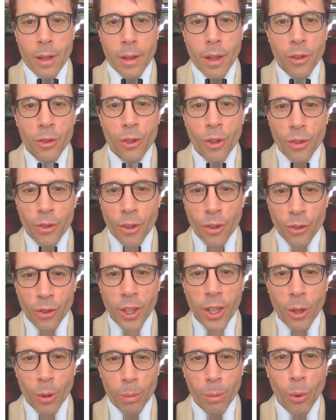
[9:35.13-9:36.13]
There's just a
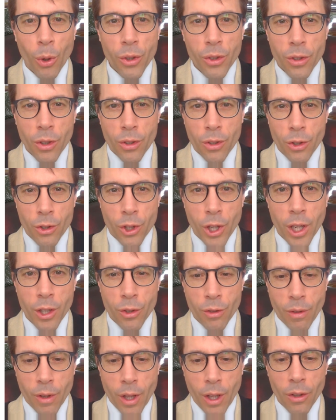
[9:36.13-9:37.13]
single pointer to
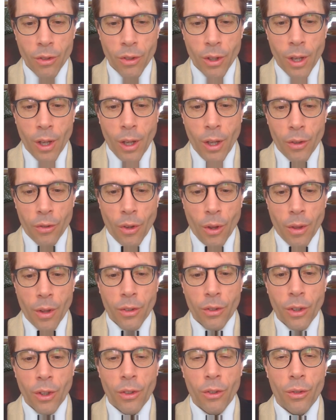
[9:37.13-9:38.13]
change for this, so
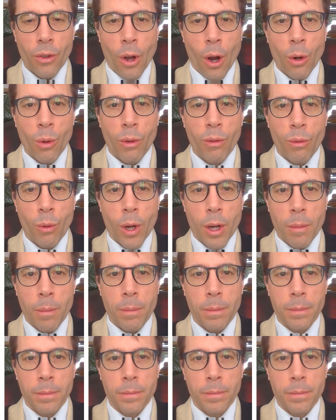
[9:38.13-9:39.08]
this is O of 1.